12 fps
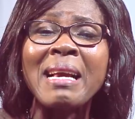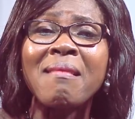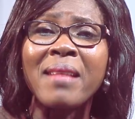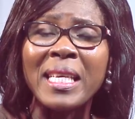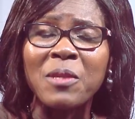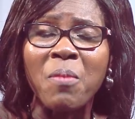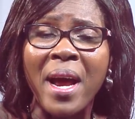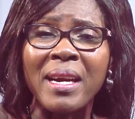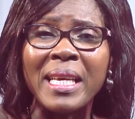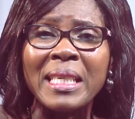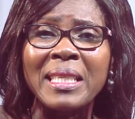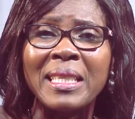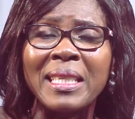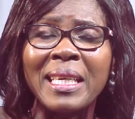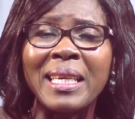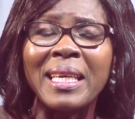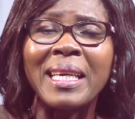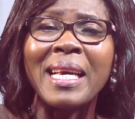a great marriage,
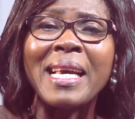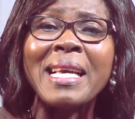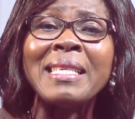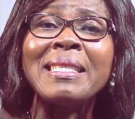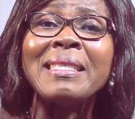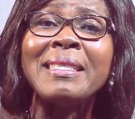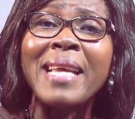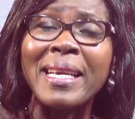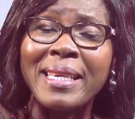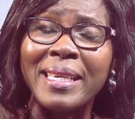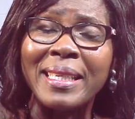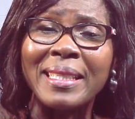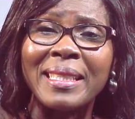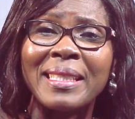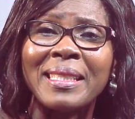is deadly.